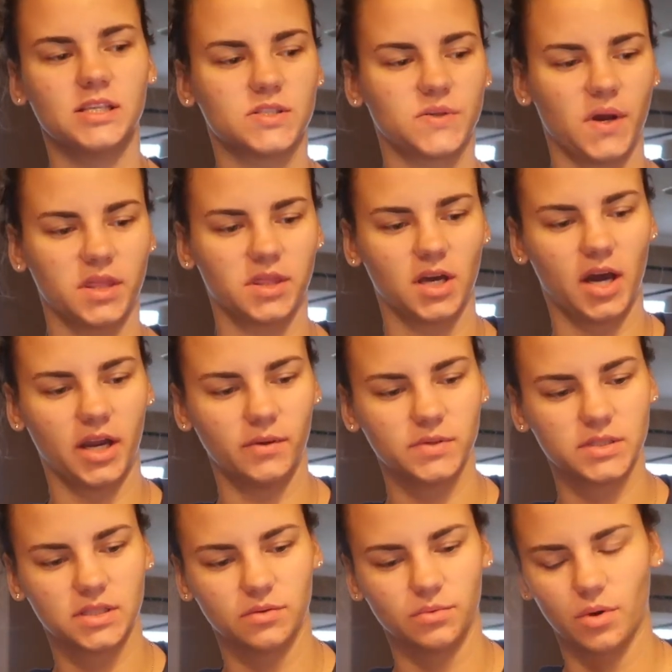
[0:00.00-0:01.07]
So I thought it
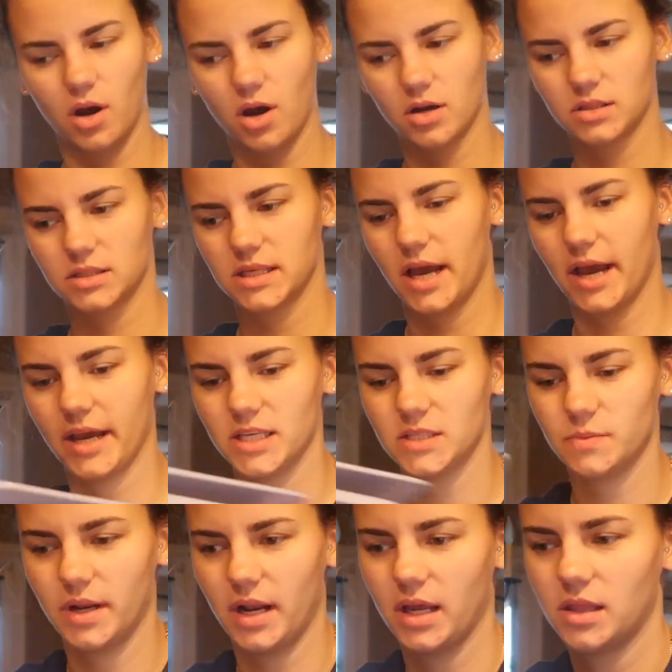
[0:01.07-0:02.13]
was the wrong size,
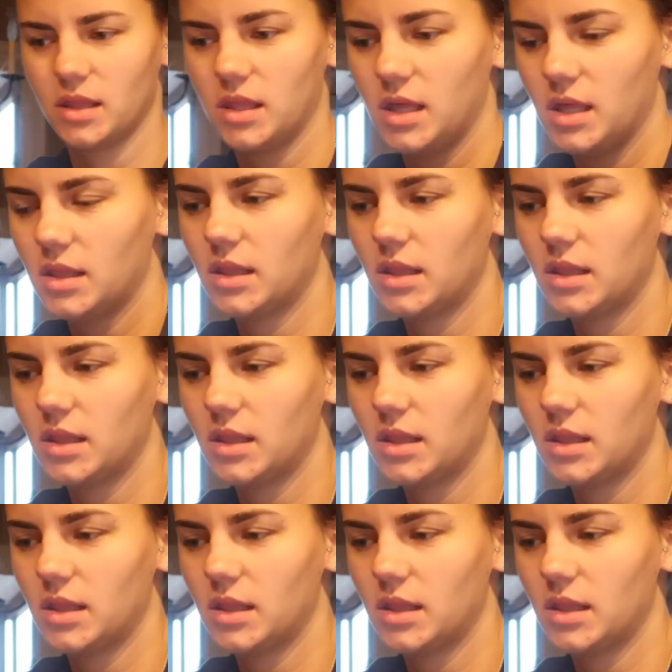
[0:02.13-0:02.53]
but I think